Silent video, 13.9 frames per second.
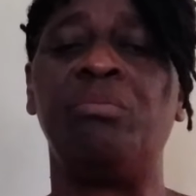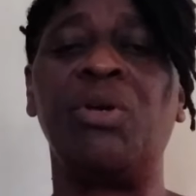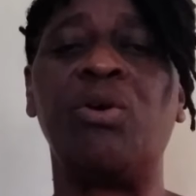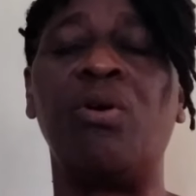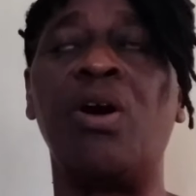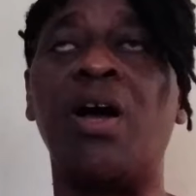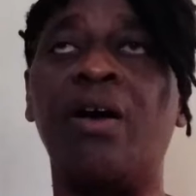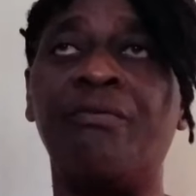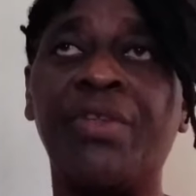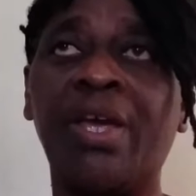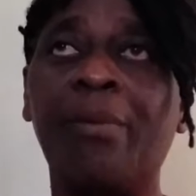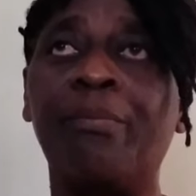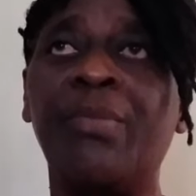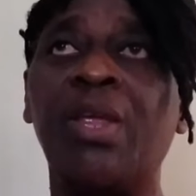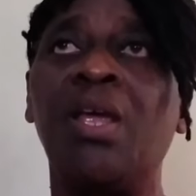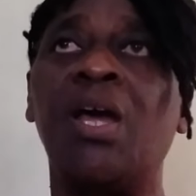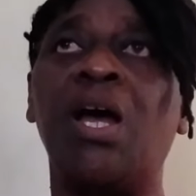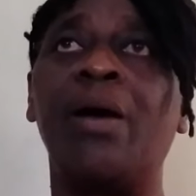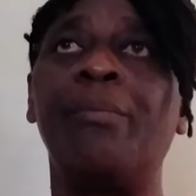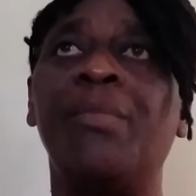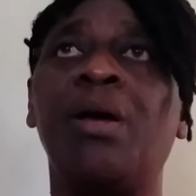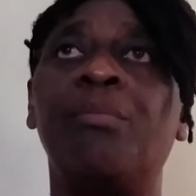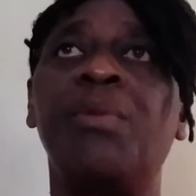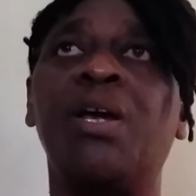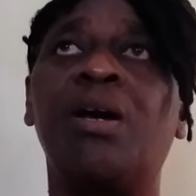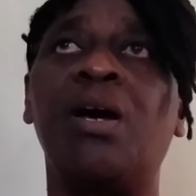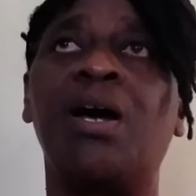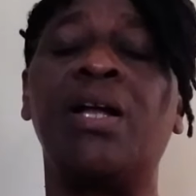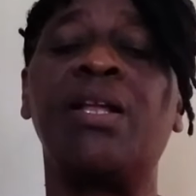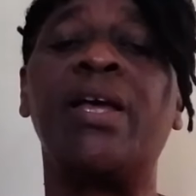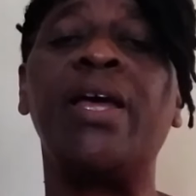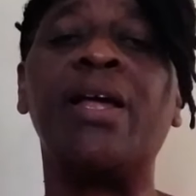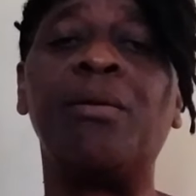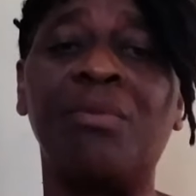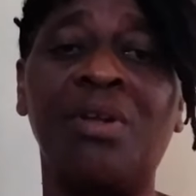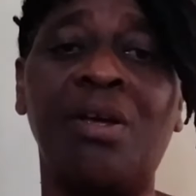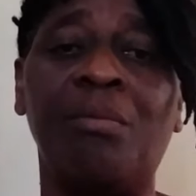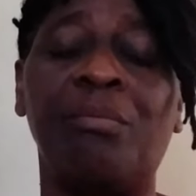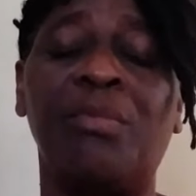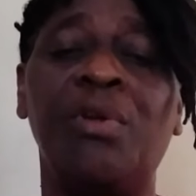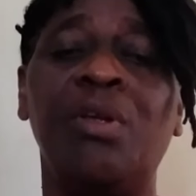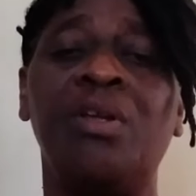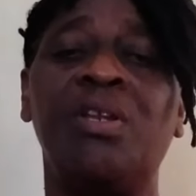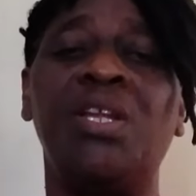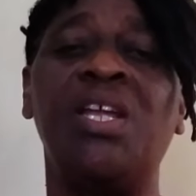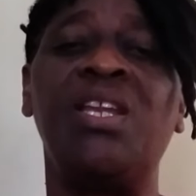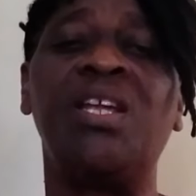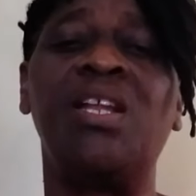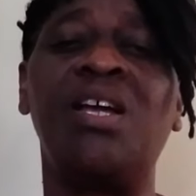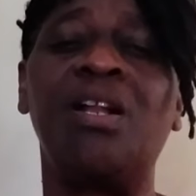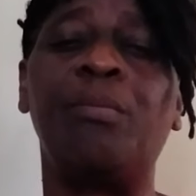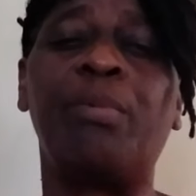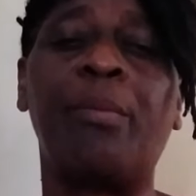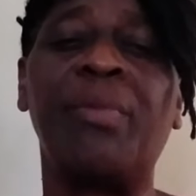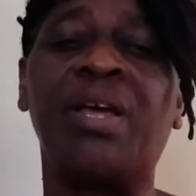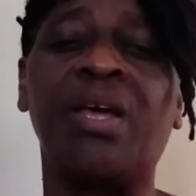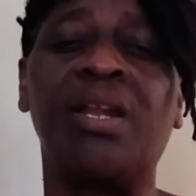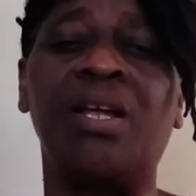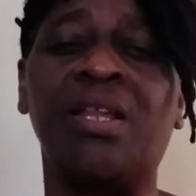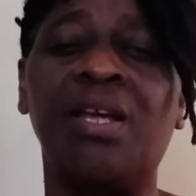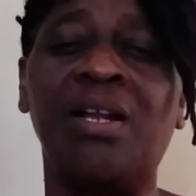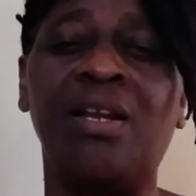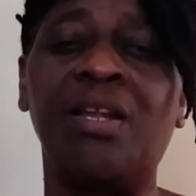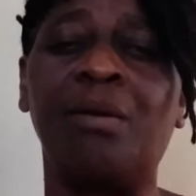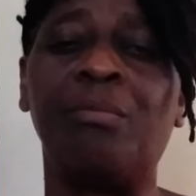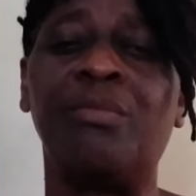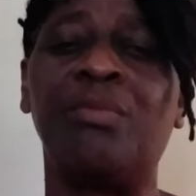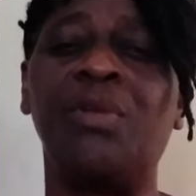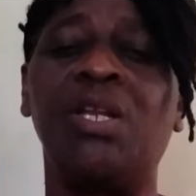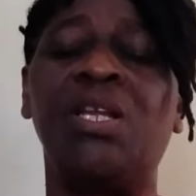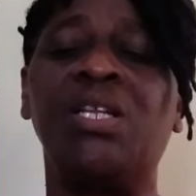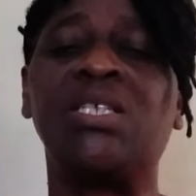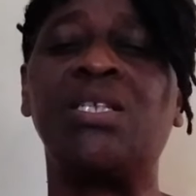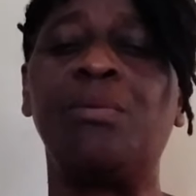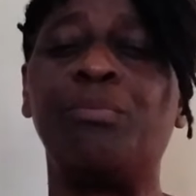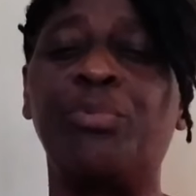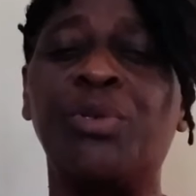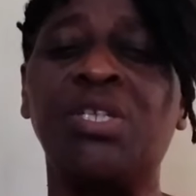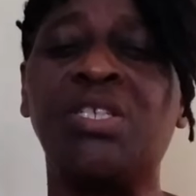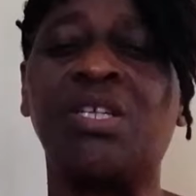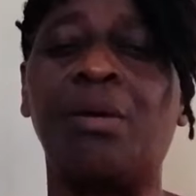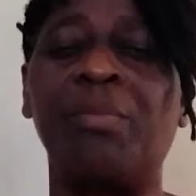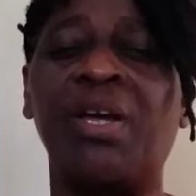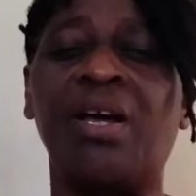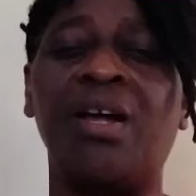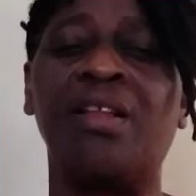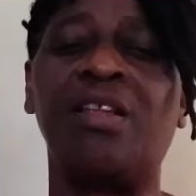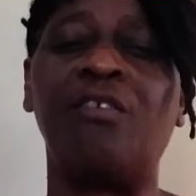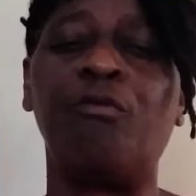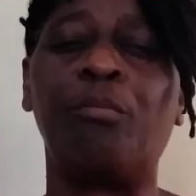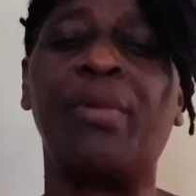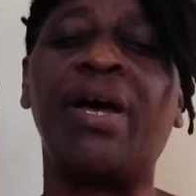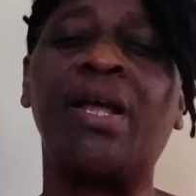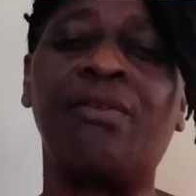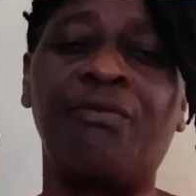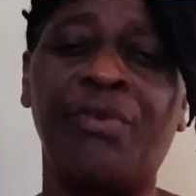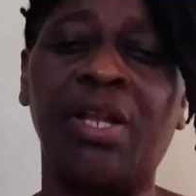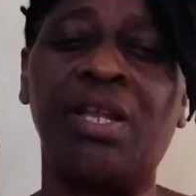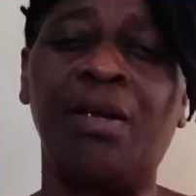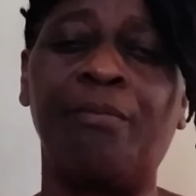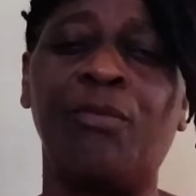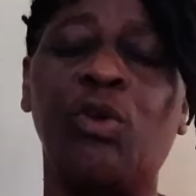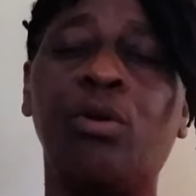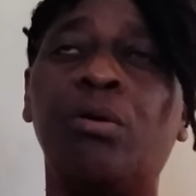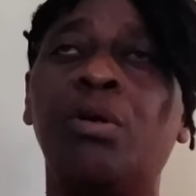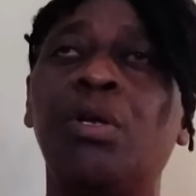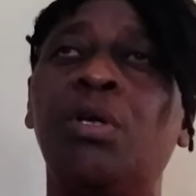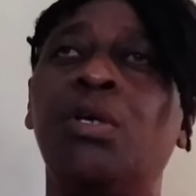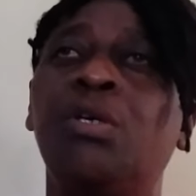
Me go have them and, and me can't help them. They need help and me cannot help them. They need simple things and me can't invite for them, you know.